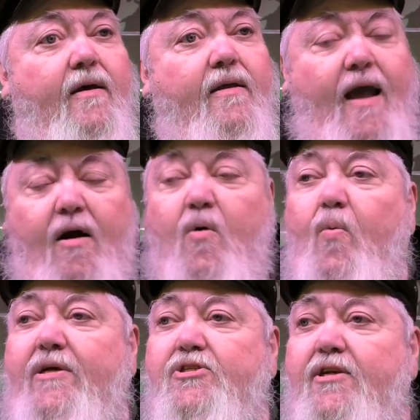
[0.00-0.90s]
No,
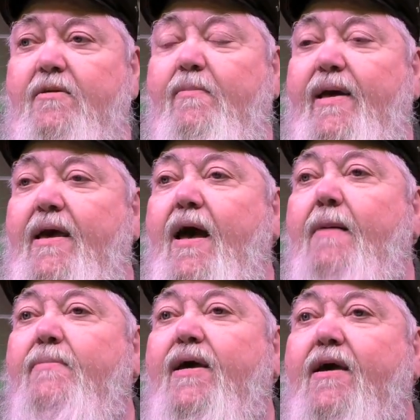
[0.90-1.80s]
we shouldn't be
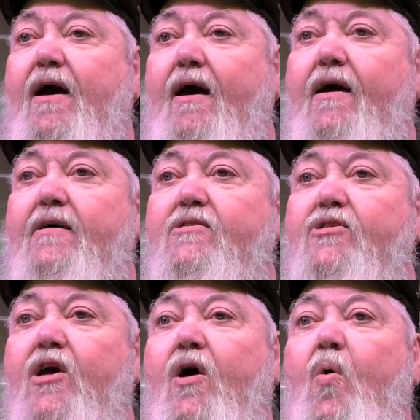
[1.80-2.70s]

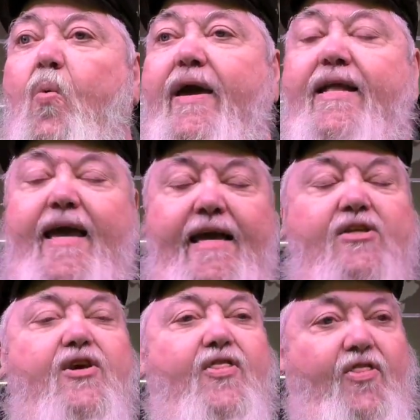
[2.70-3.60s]
because we
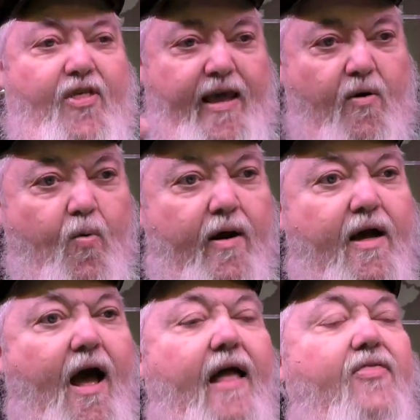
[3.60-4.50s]
need to think what
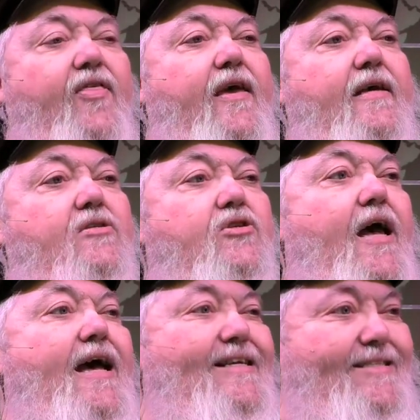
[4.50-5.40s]
God thinks,
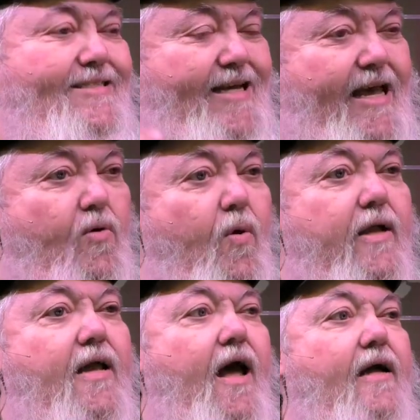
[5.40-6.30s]
say
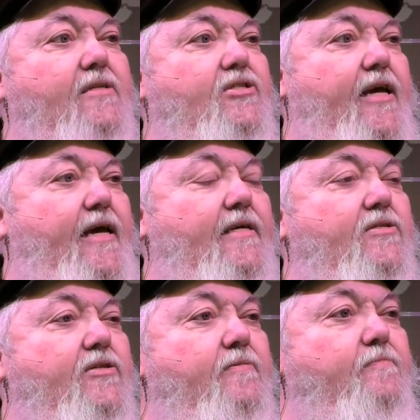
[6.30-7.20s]
what God
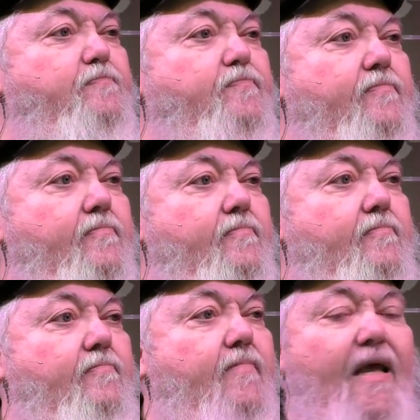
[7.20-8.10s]
says,
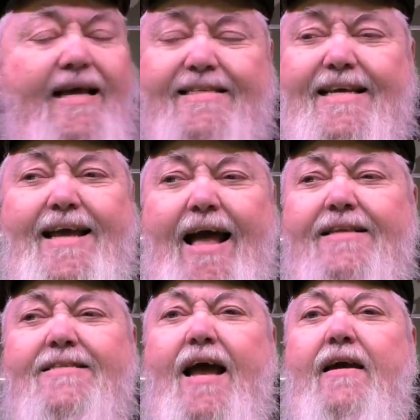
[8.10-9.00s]
See,
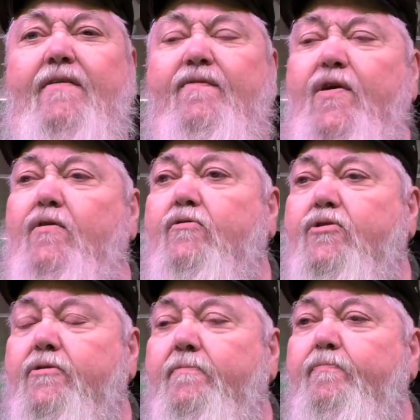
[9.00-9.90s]
God's not
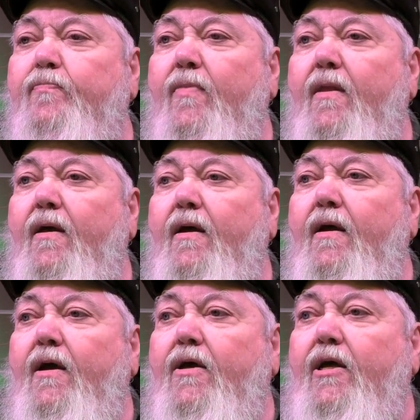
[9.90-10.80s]
confused.
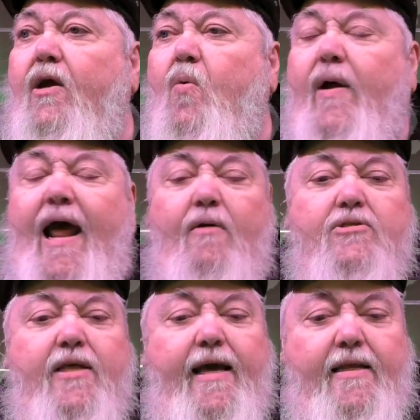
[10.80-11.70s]
You know, when I
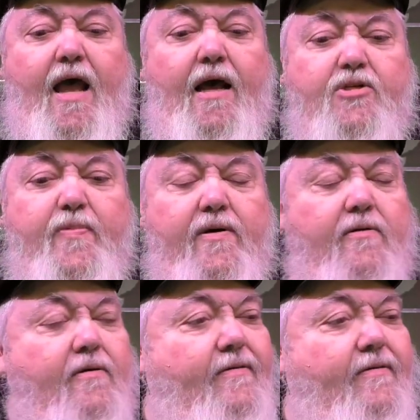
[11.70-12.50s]
was laying in the hospital